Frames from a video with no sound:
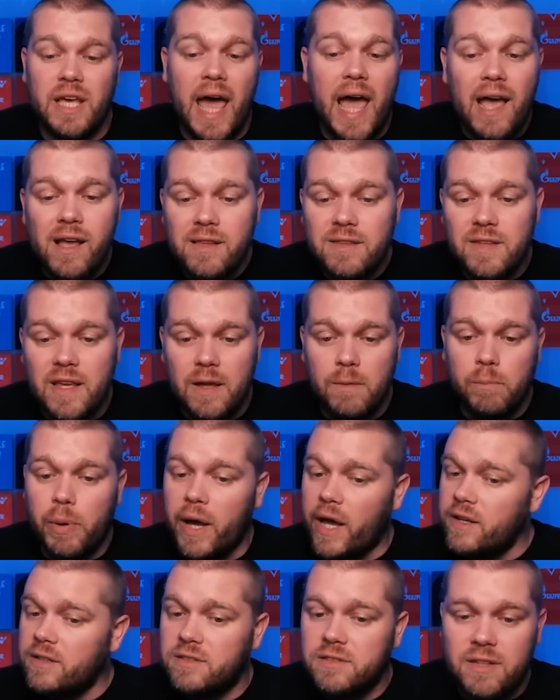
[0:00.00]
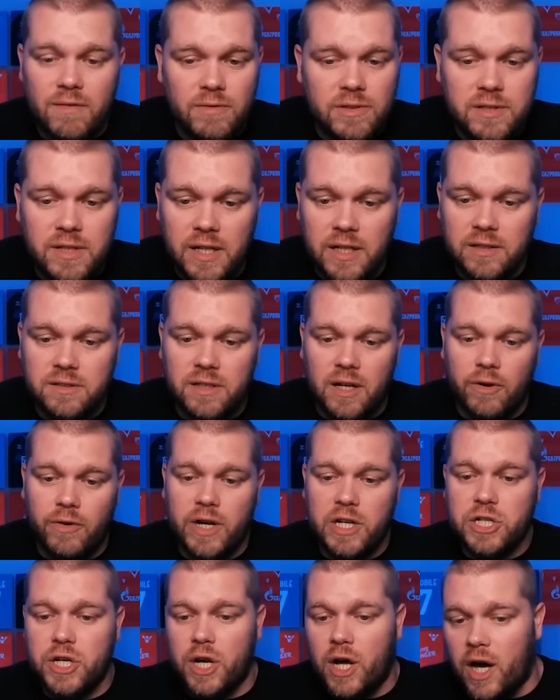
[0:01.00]
18 pace, 17
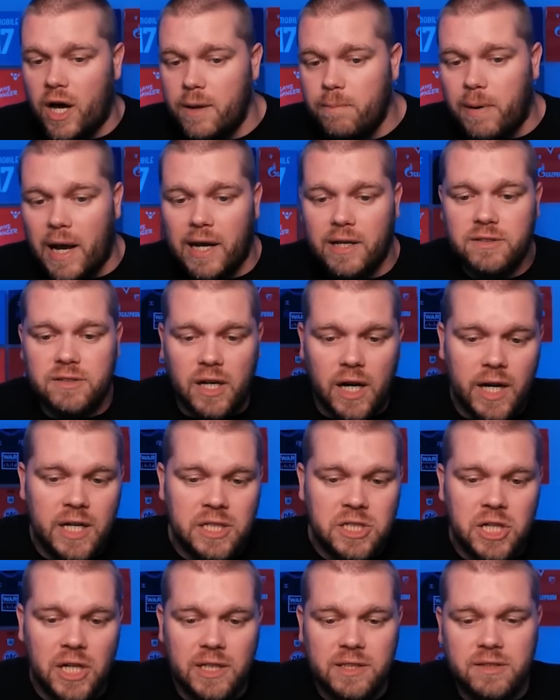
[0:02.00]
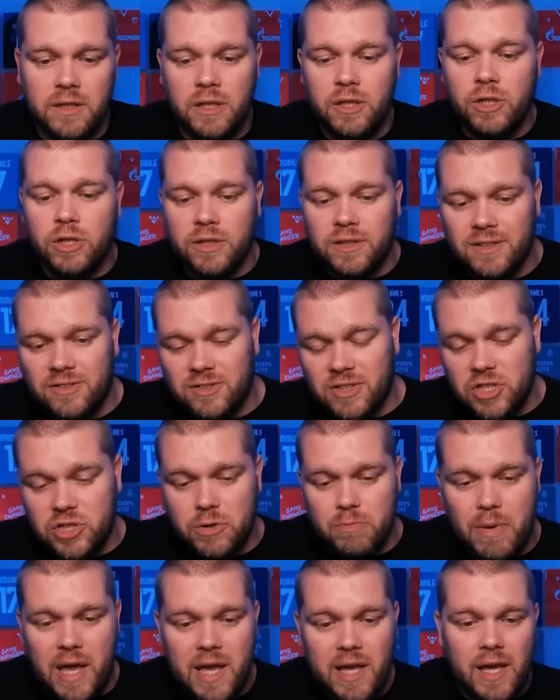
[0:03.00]
acceleration, high balance, high agility, good
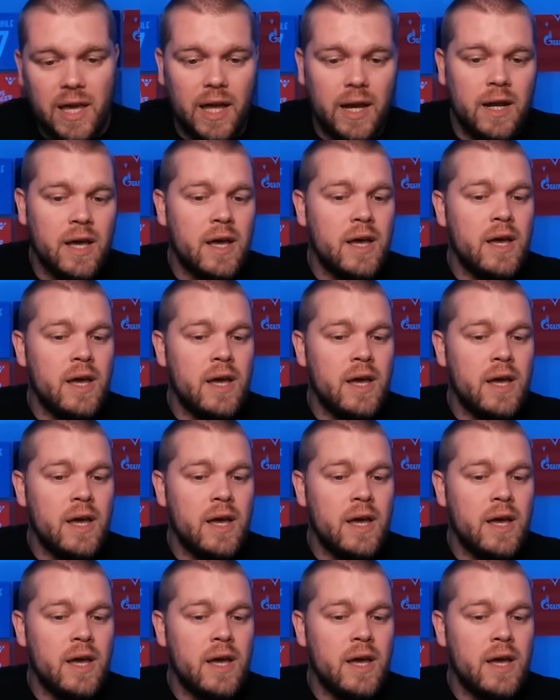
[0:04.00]
decision-making,